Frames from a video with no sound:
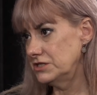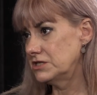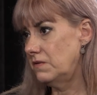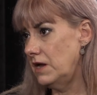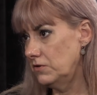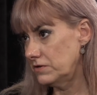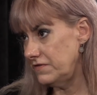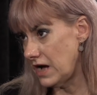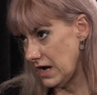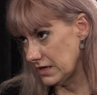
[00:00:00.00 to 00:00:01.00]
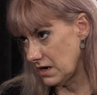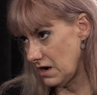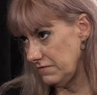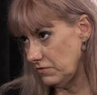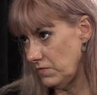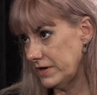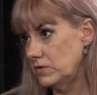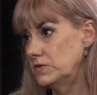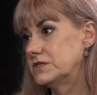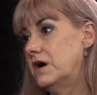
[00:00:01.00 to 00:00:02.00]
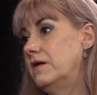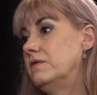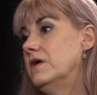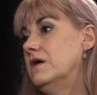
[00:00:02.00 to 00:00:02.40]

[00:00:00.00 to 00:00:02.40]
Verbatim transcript: So I looked for archival records. I